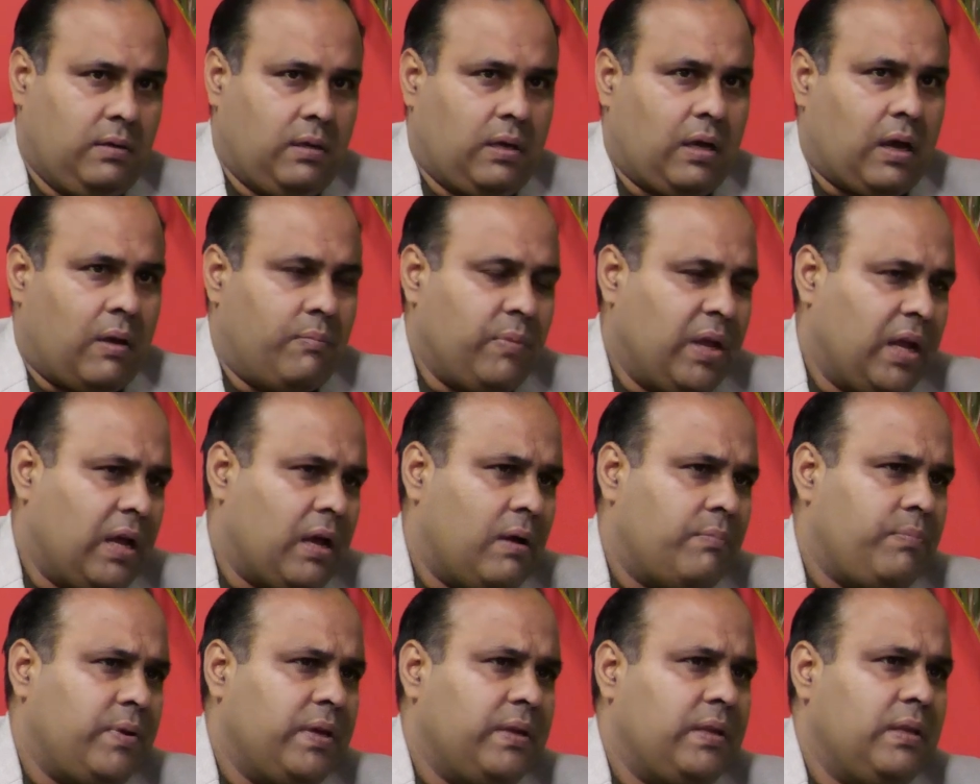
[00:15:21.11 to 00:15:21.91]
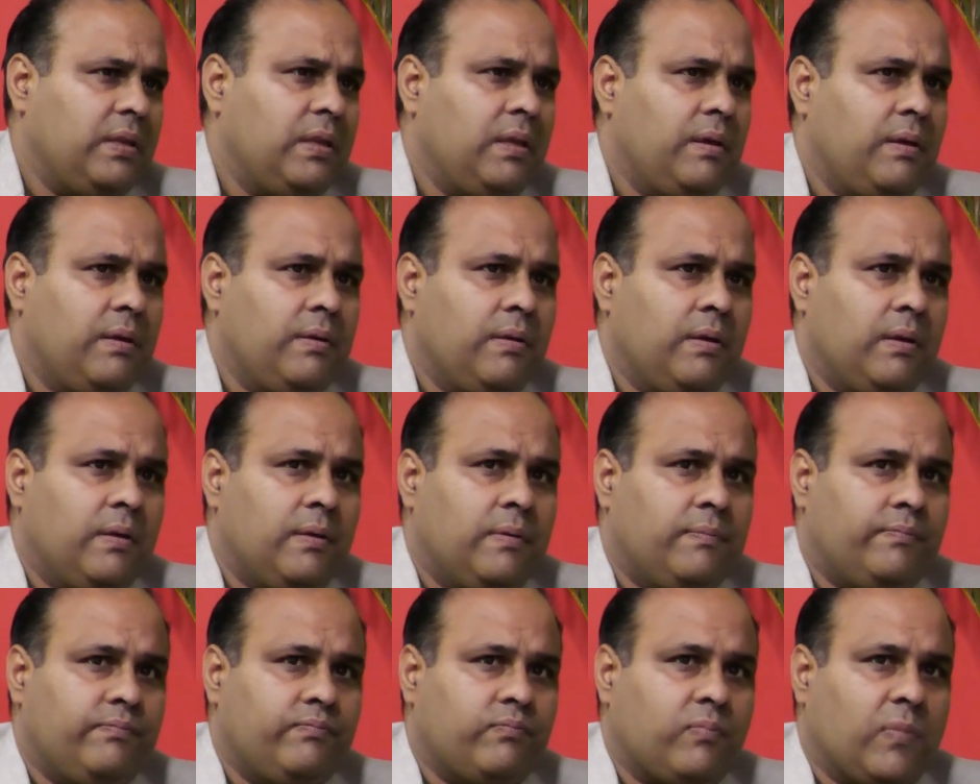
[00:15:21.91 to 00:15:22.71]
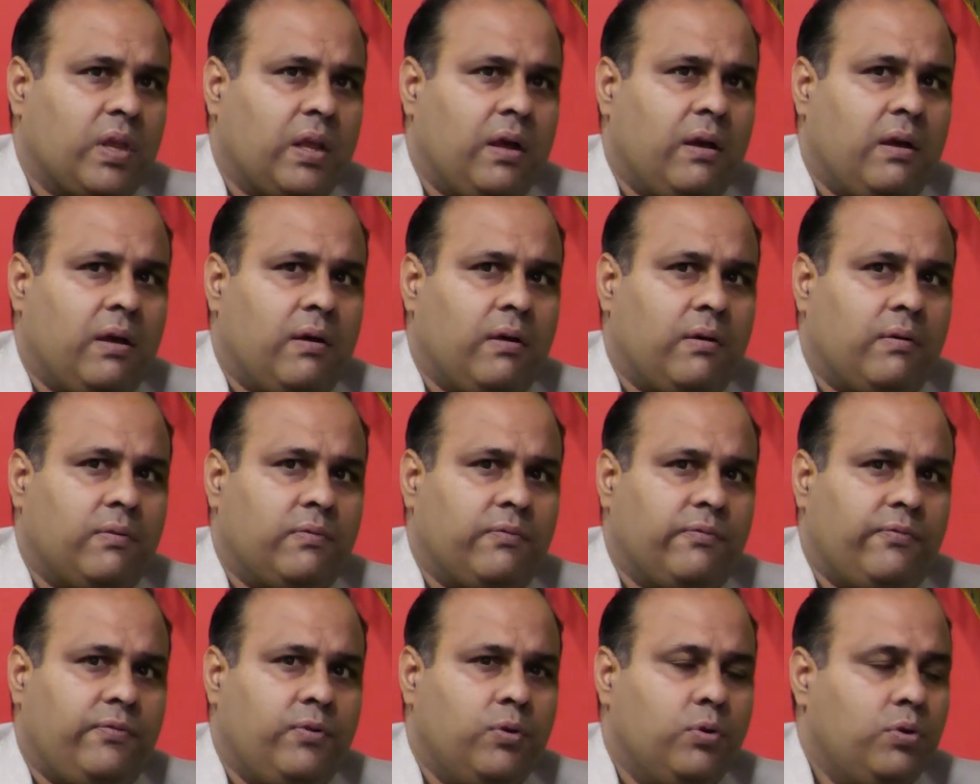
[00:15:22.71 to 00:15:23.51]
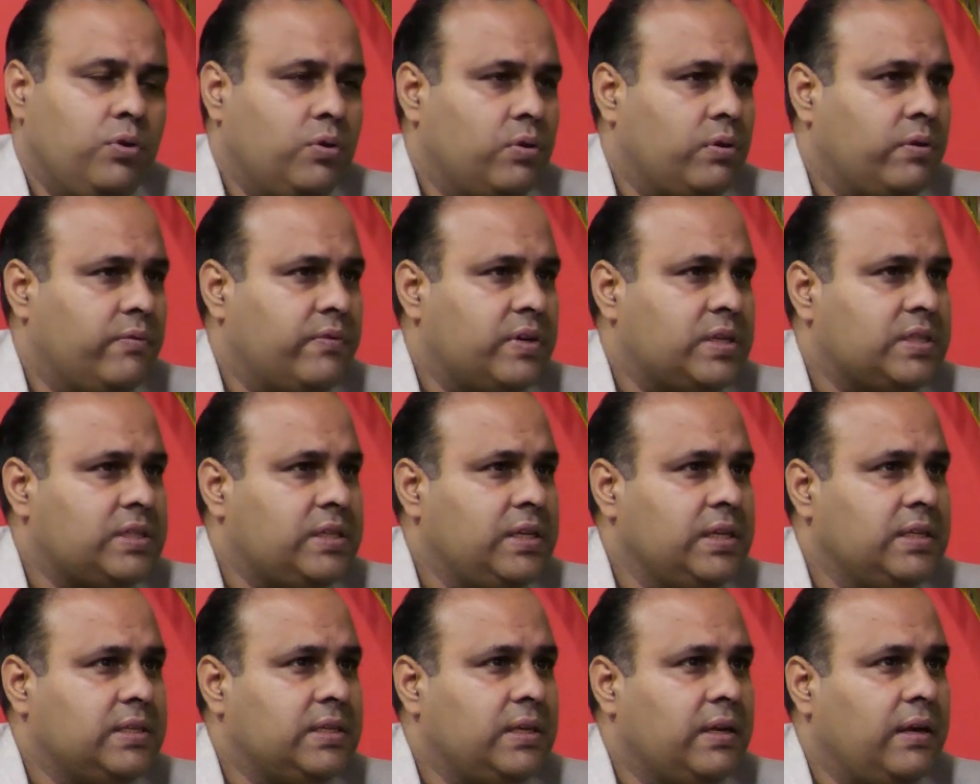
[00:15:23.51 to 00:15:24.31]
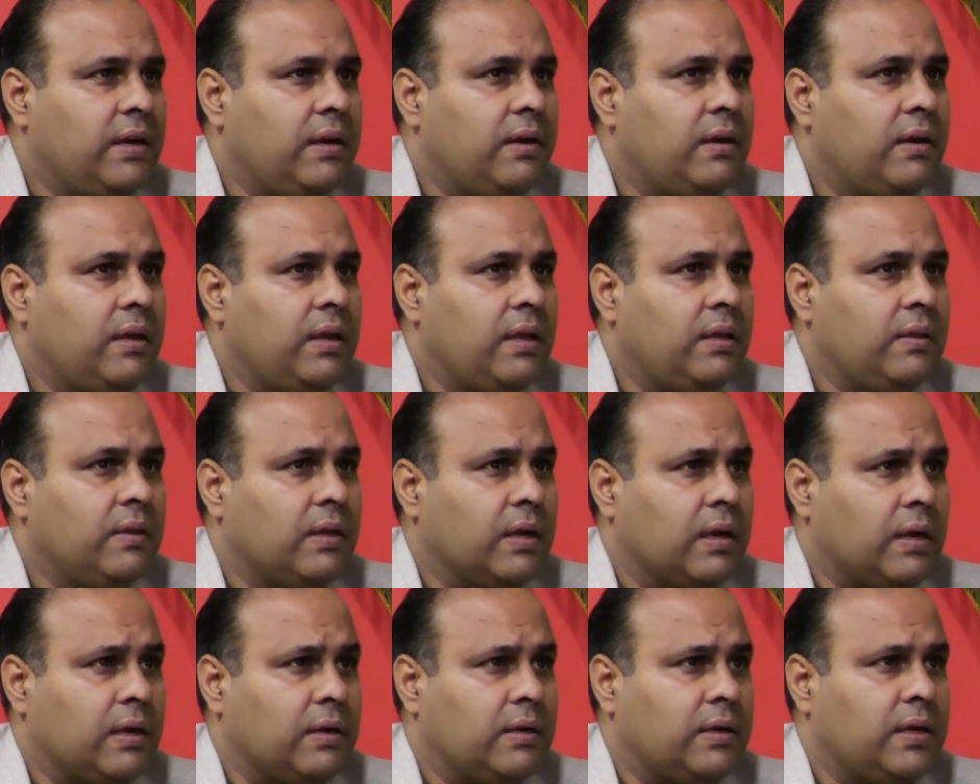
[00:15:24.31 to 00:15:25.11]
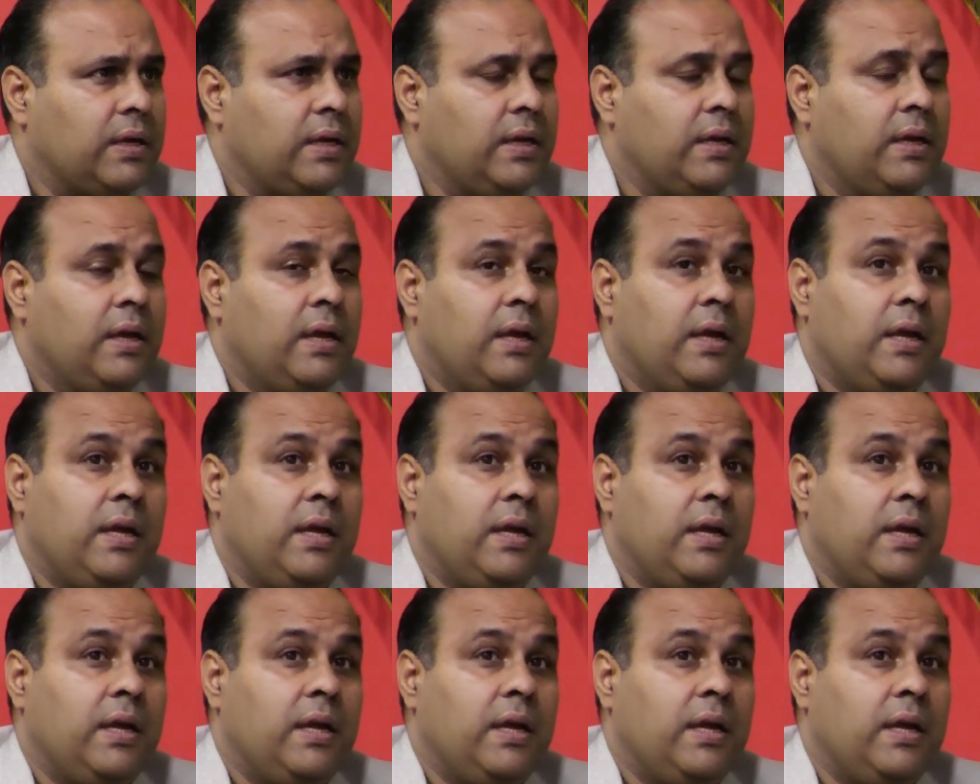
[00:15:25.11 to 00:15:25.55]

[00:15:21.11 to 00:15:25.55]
coming up in the few universities in the country,